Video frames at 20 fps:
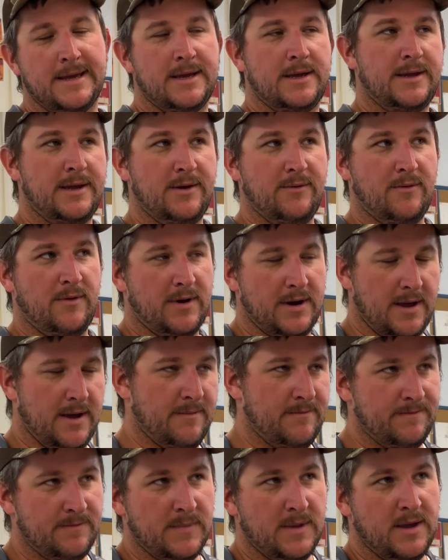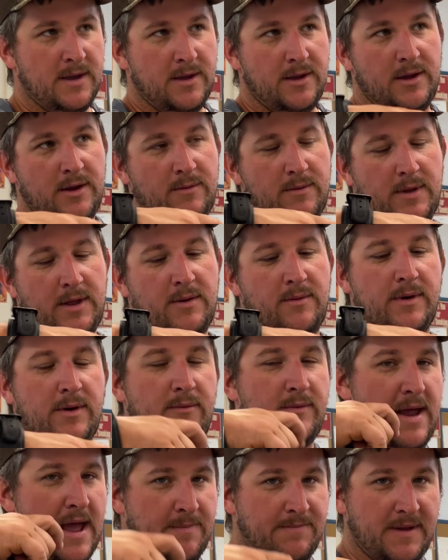You really want to
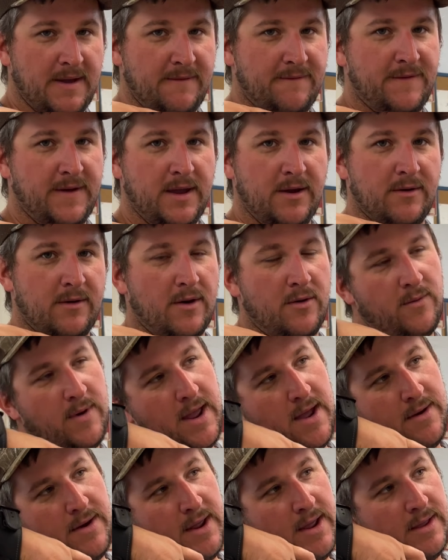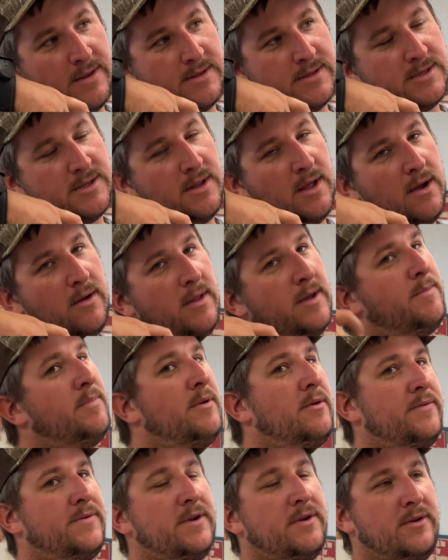wrap that finger around it and slowly
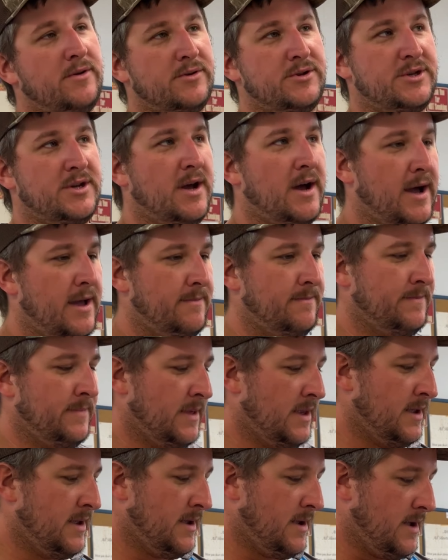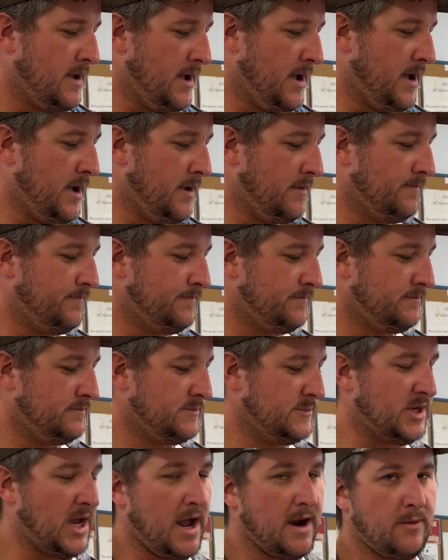pull through your shot.
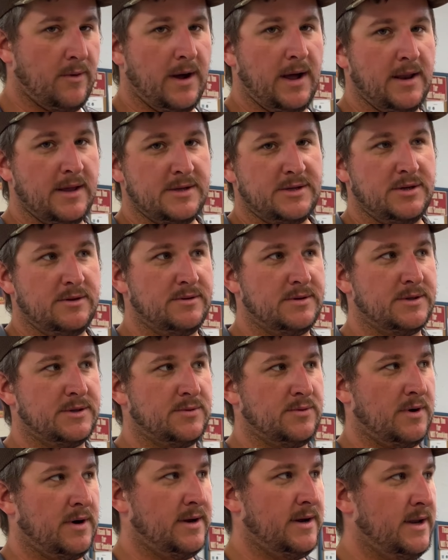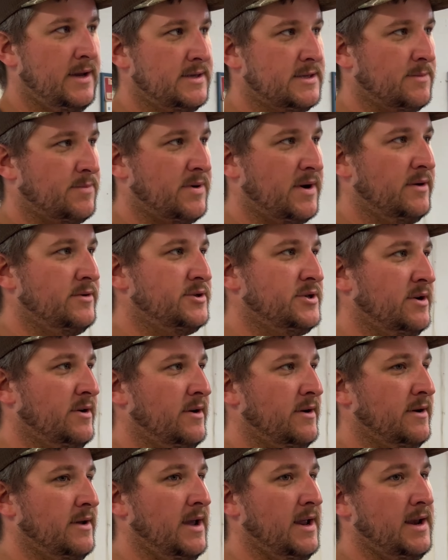Jack Wallace uses one. He's a pro
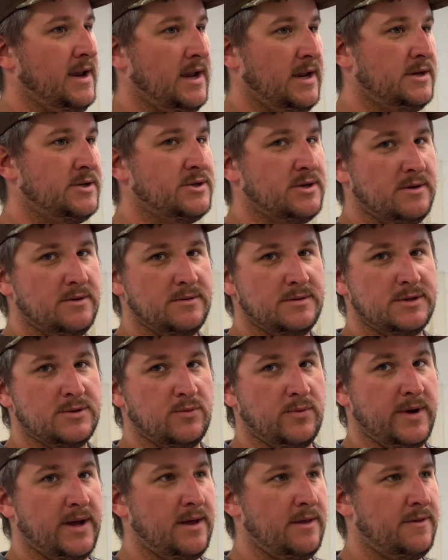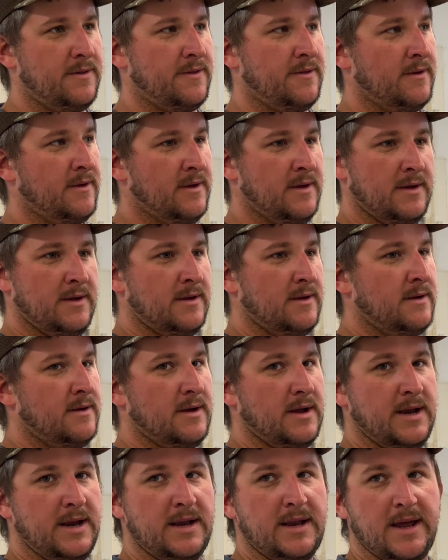shooter and he shoots with
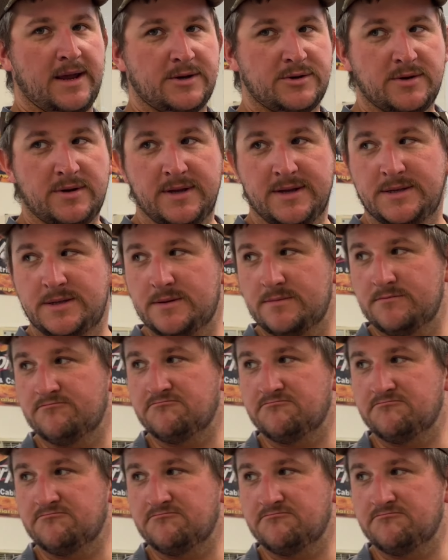an index release.